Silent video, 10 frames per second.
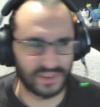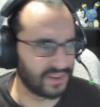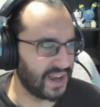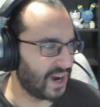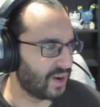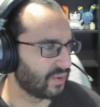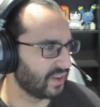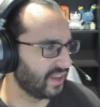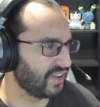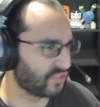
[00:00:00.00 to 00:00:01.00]
Now
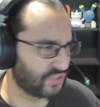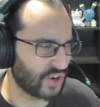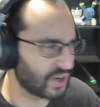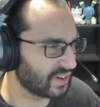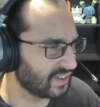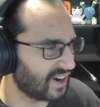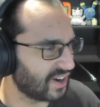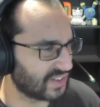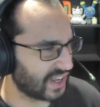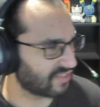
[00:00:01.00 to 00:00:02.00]
his daughter-in-law
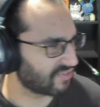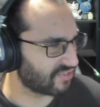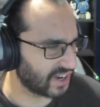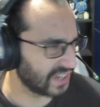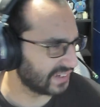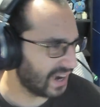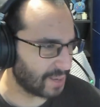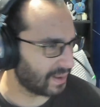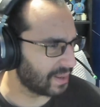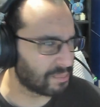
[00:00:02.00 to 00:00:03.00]
is like freaking out
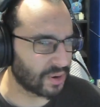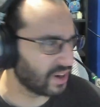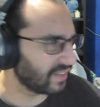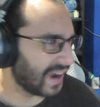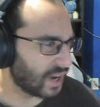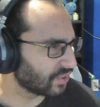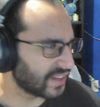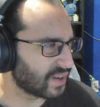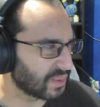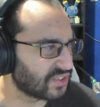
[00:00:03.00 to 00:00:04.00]
about him burning the house
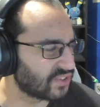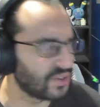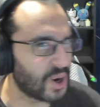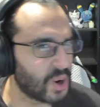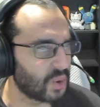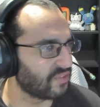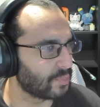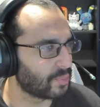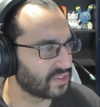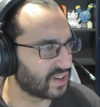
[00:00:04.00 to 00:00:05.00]
down. Which no, if you
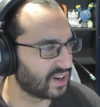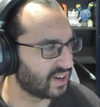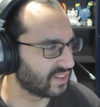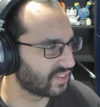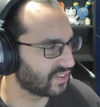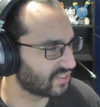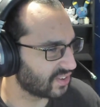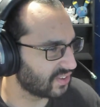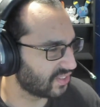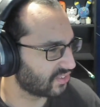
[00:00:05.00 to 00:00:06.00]
put
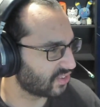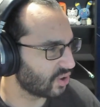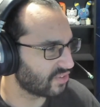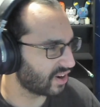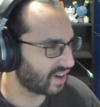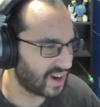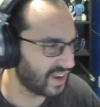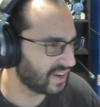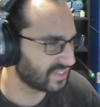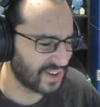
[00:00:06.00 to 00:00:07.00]
the stove on high,
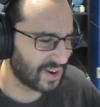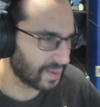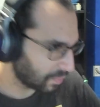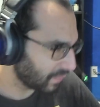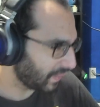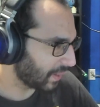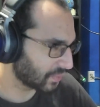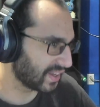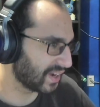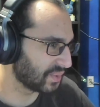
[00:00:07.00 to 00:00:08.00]
it's not gonna burn the
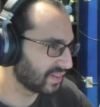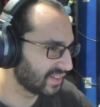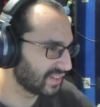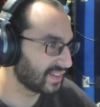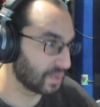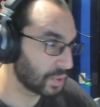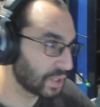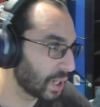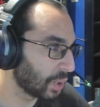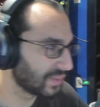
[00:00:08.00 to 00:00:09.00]
house down. I would
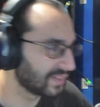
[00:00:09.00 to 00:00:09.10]
know.